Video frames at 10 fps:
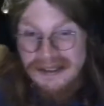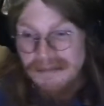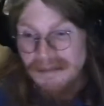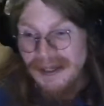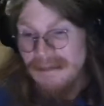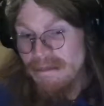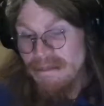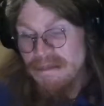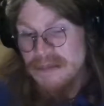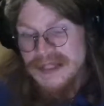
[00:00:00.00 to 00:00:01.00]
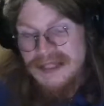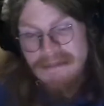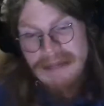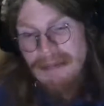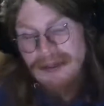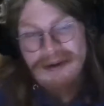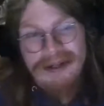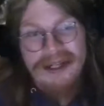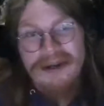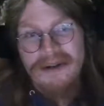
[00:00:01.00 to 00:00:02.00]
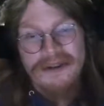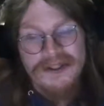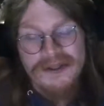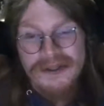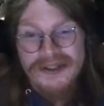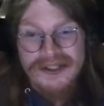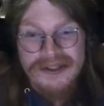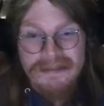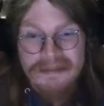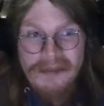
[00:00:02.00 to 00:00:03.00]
But people don't want to go to the source.